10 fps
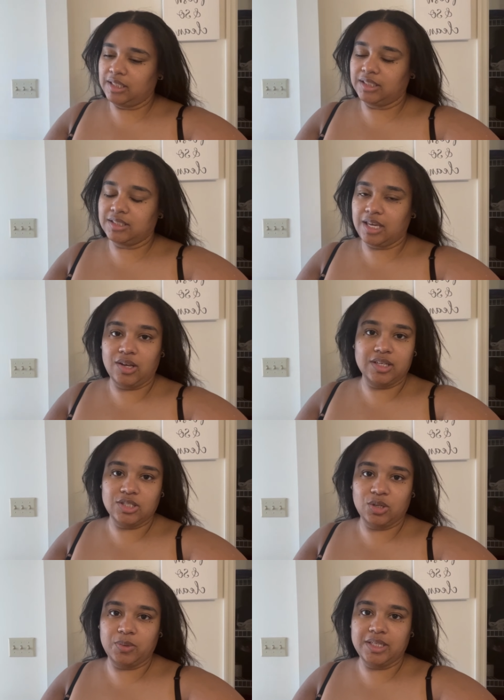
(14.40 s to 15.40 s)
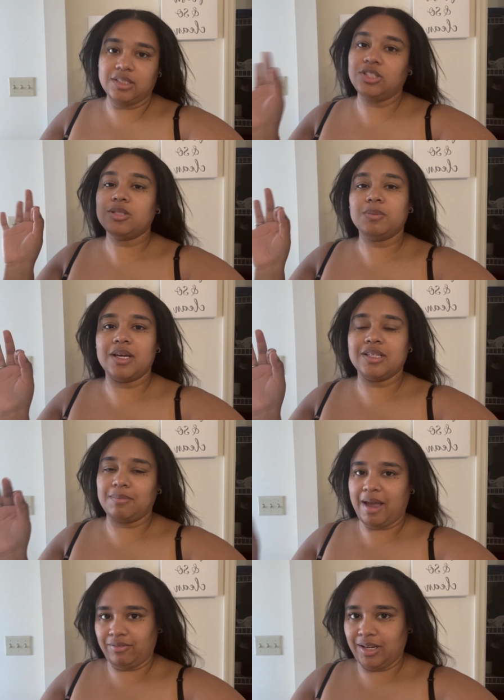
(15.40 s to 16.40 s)
scale as always, just because I'm
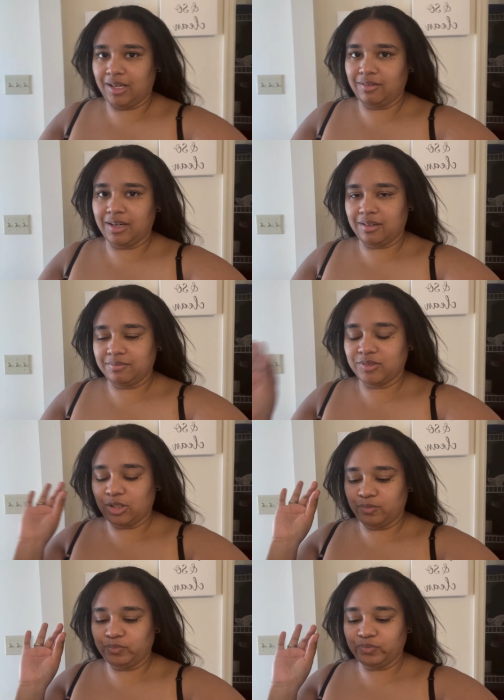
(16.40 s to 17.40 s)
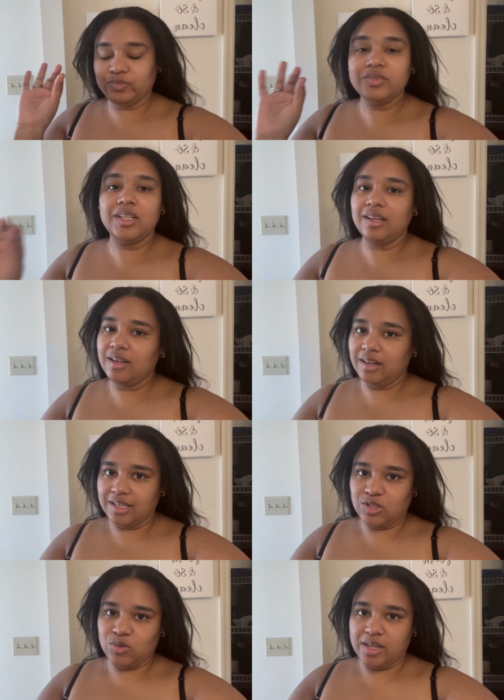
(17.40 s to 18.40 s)
half naked right now. So let's do